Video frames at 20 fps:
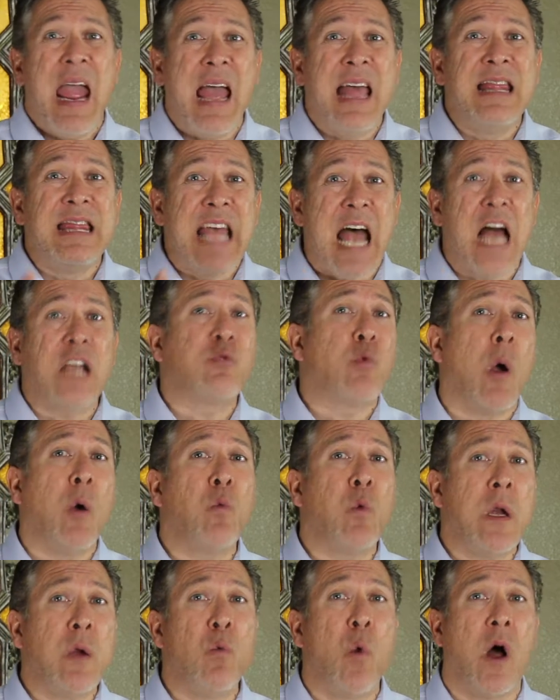And that's
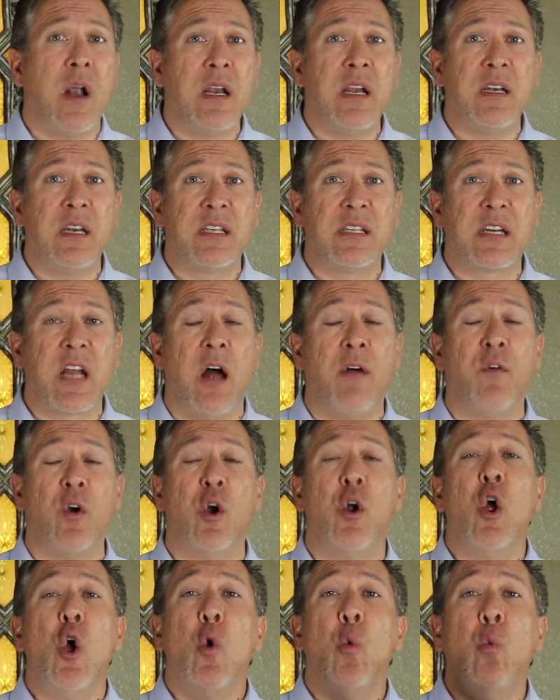what we want to
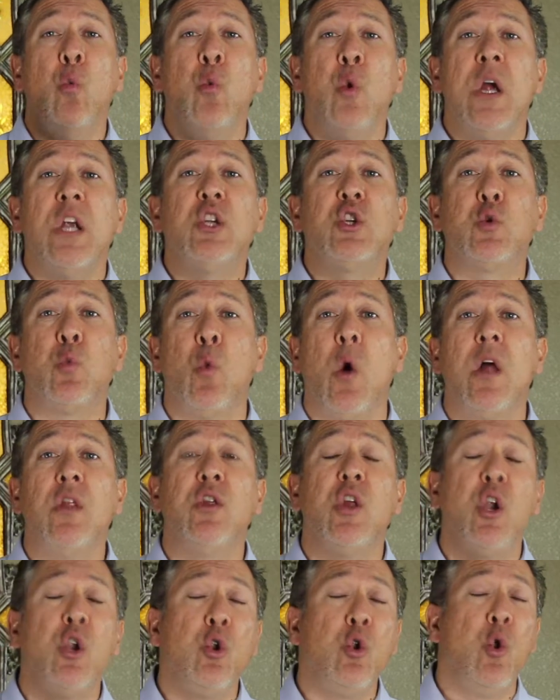discover which
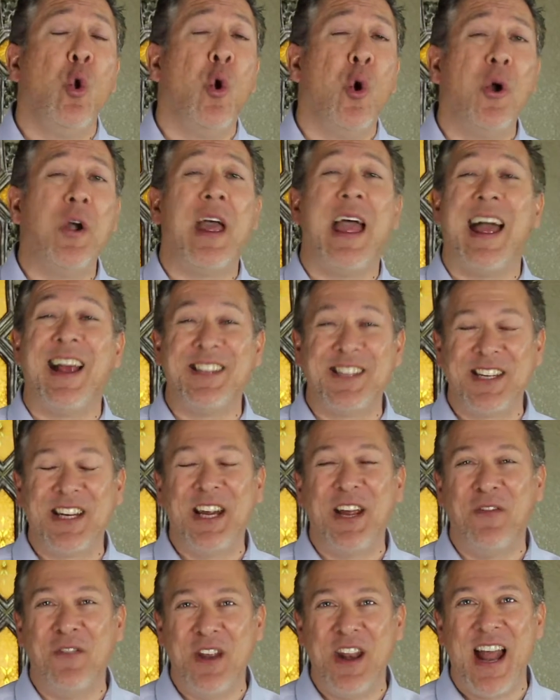one the Lord has
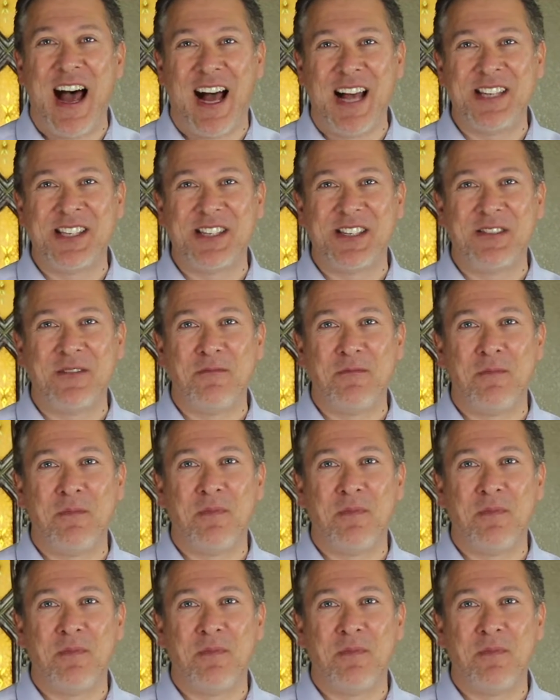given us.